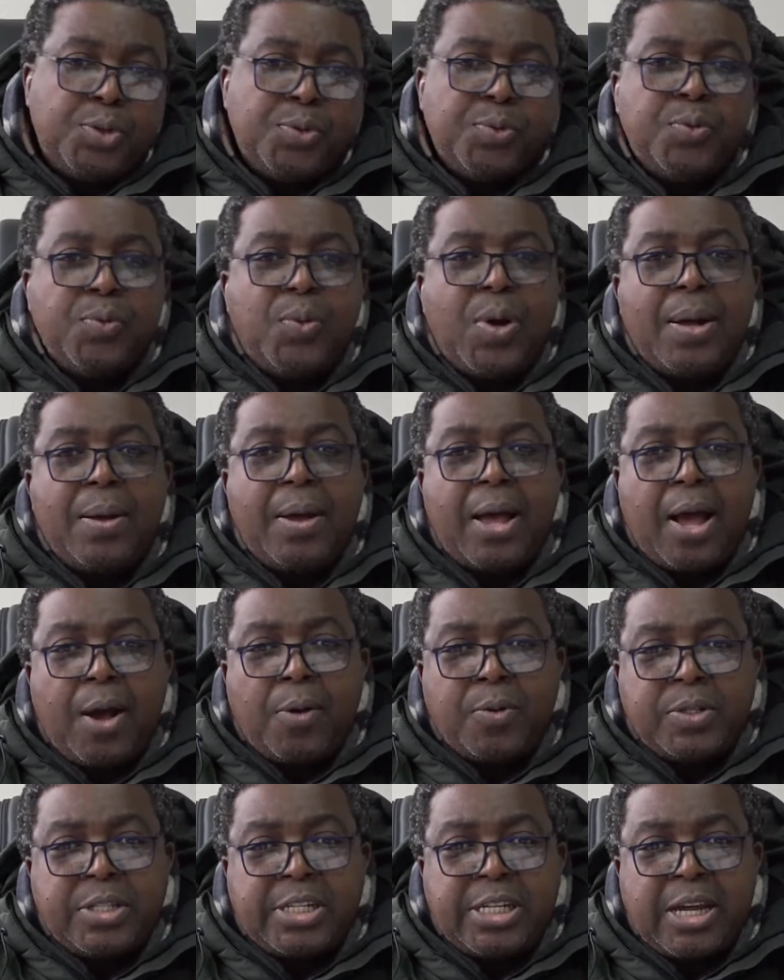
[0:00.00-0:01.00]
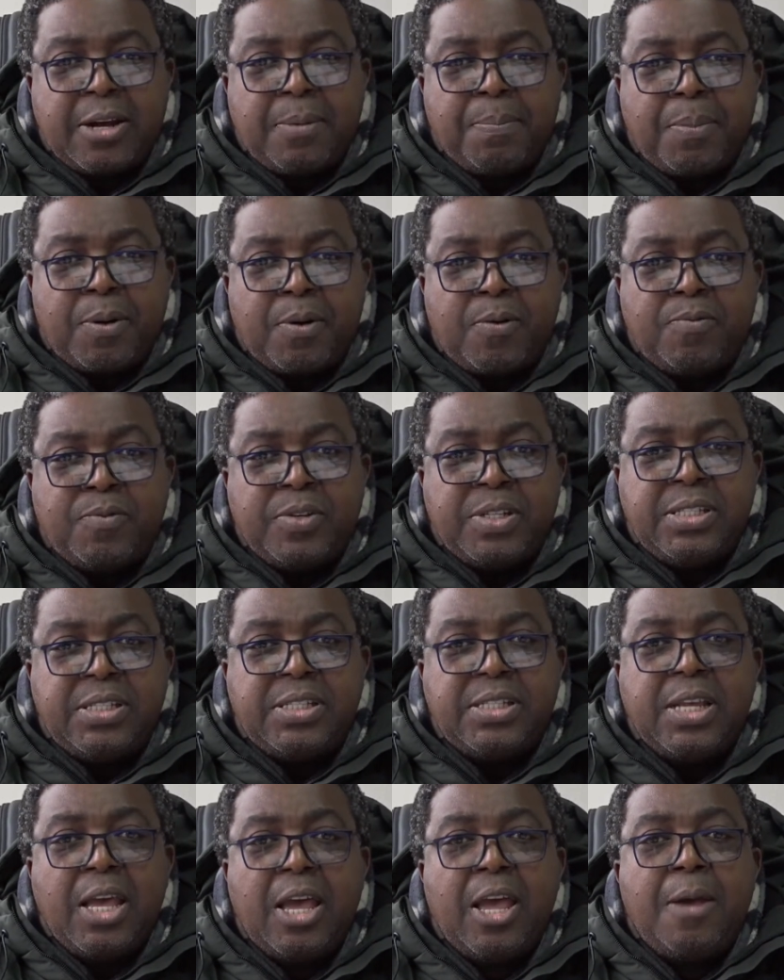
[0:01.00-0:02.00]
to Gauteng
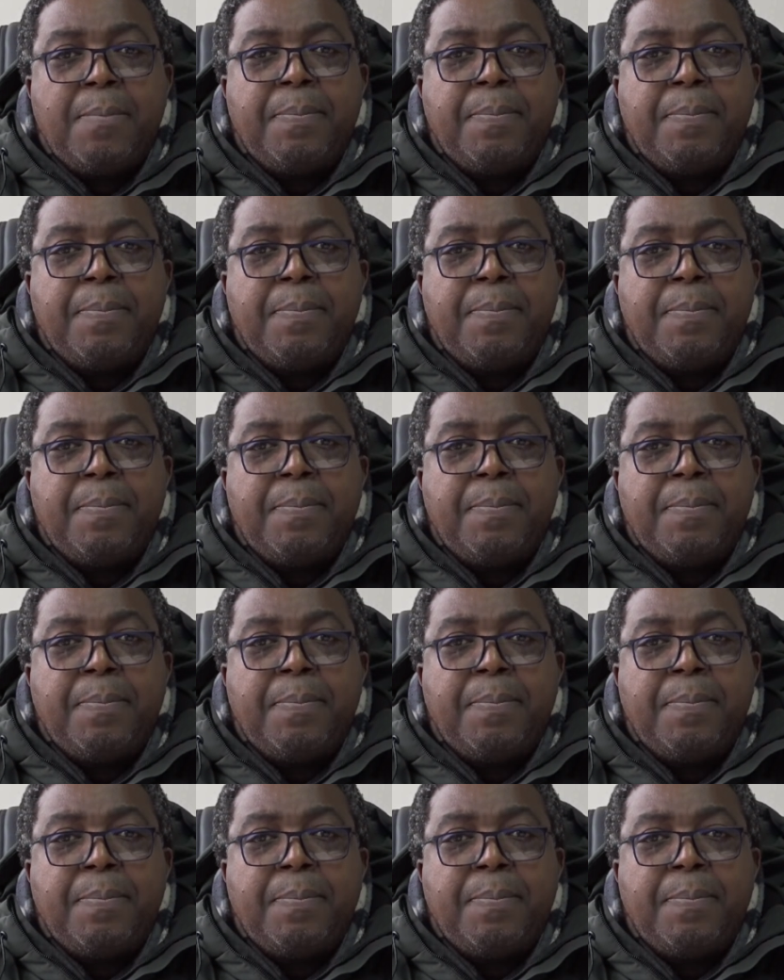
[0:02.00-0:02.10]
province